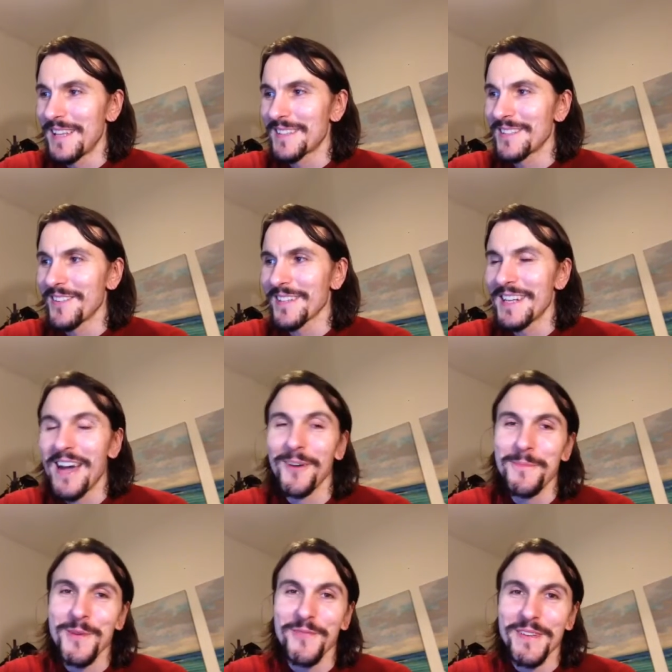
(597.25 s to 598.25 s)
That's not going to
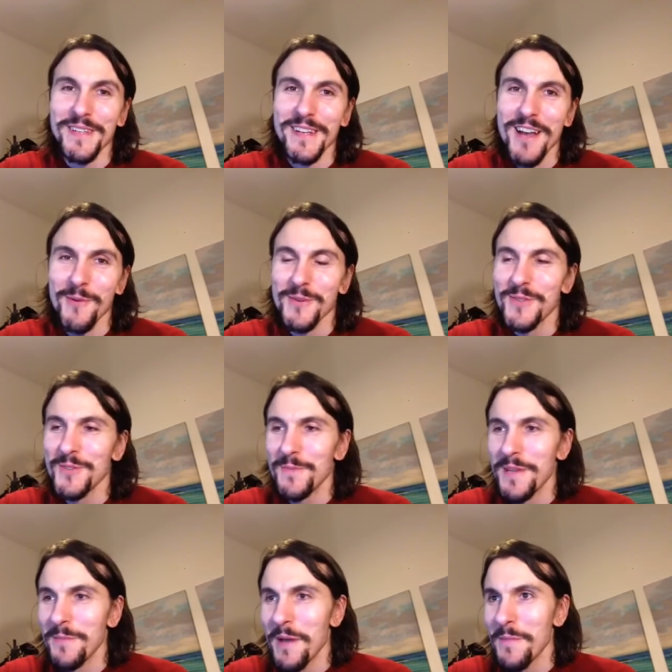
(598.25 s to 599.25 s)
help you if you didn't know what
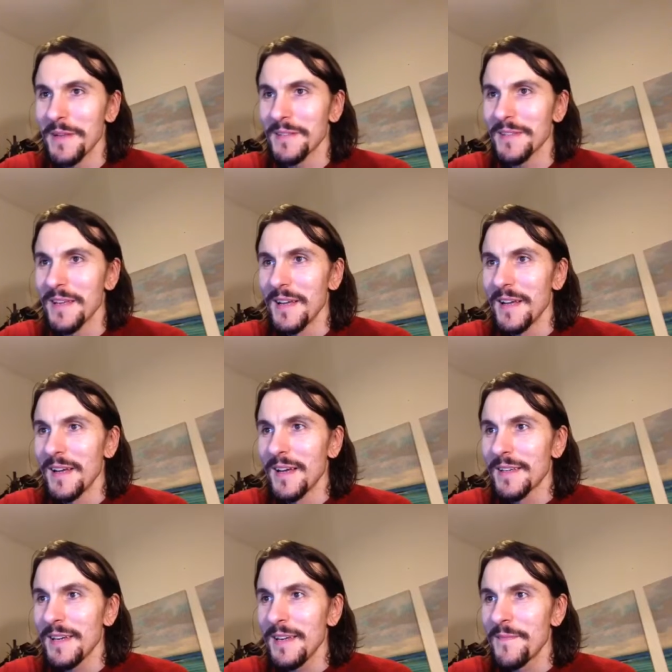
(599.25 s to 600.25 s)
sublimer meant.
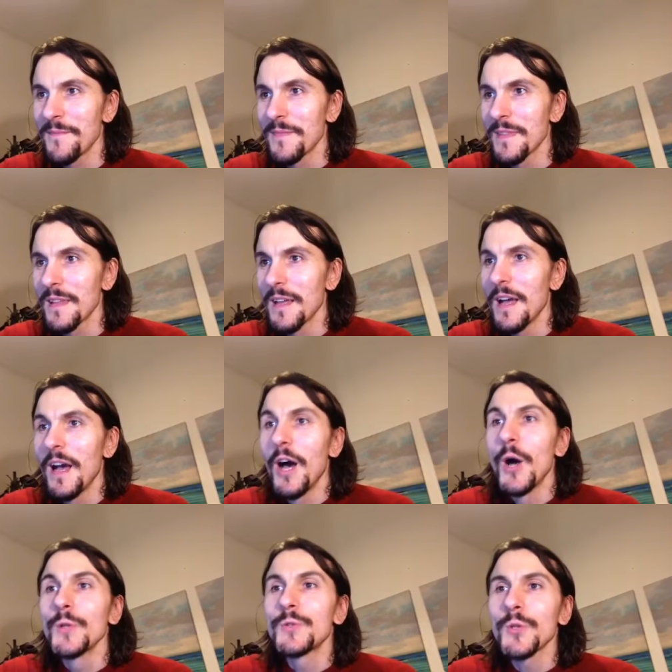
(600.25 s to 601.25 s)
Okay?
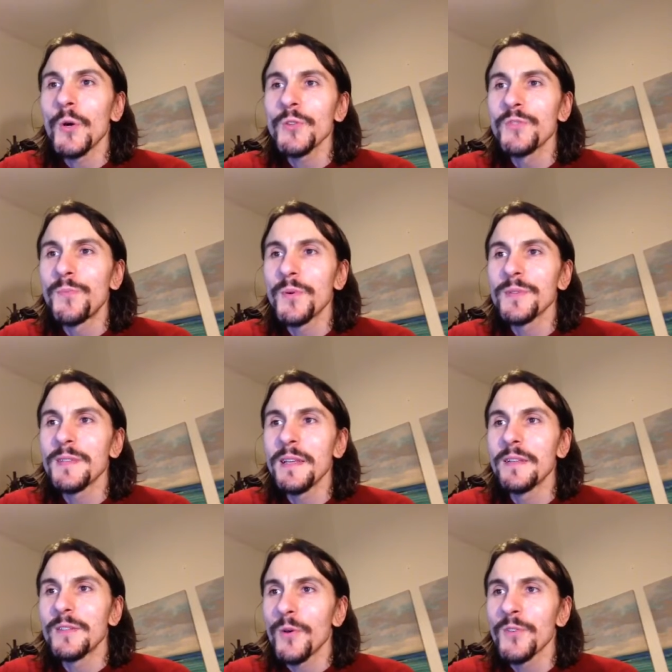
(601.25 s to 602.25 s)

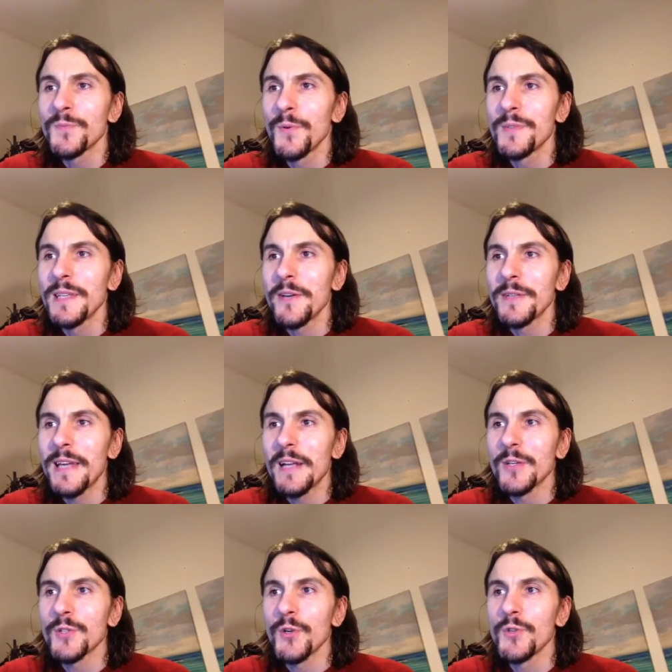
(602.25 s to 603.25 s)
Transposer, transposer en
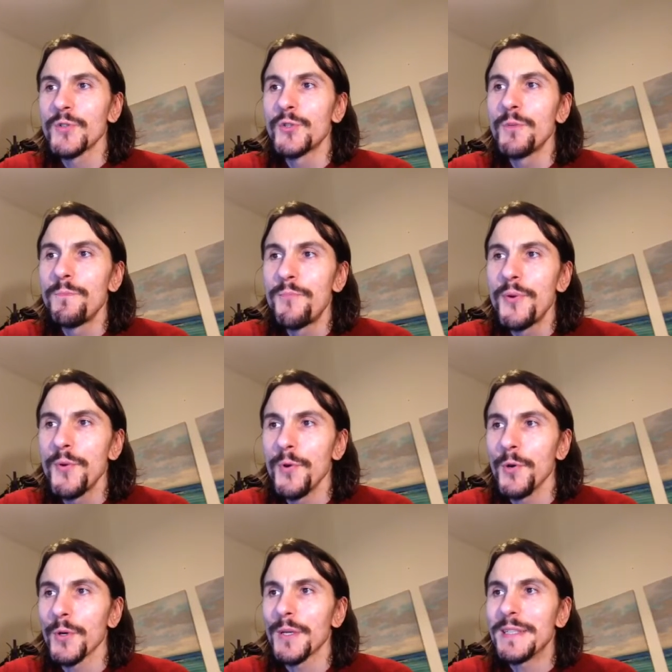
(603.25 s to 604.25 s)
quelque chose de
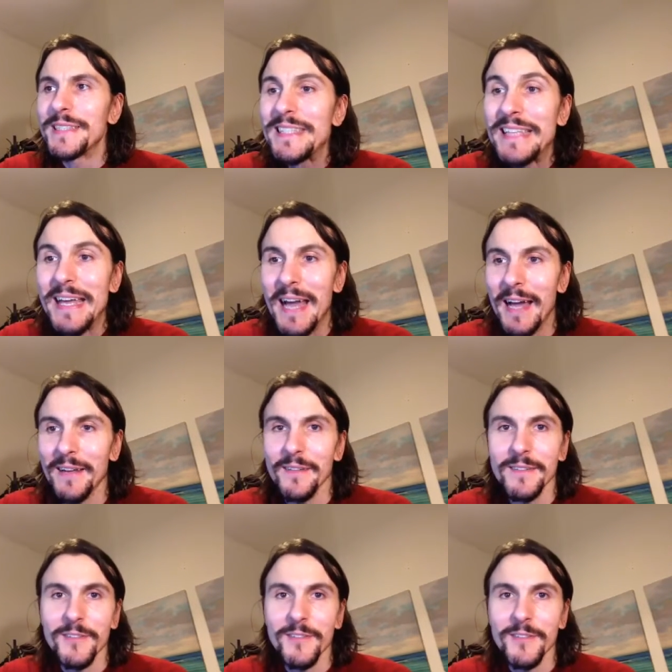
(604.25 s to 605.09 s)
pur, d'idéal.